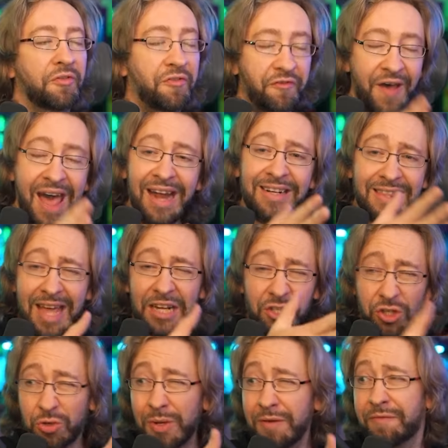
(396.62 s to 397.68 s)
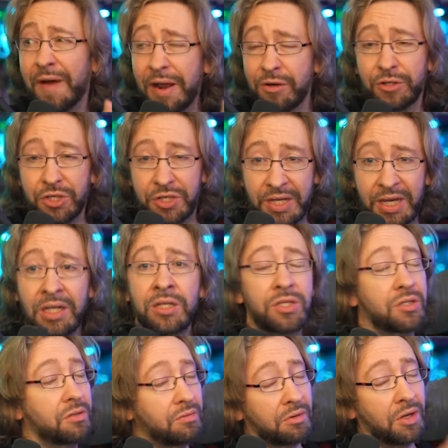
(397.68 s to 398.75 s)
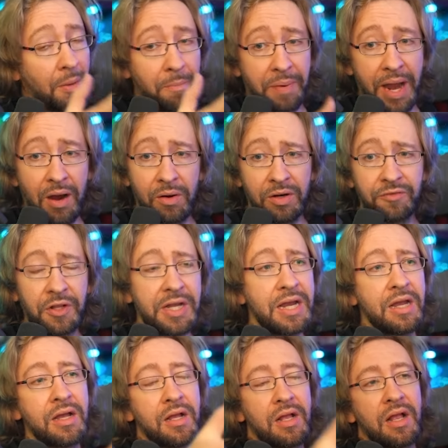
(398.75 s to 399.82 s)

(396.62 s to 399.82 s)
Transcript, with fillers: The fact that Street Fighter 6 comparatively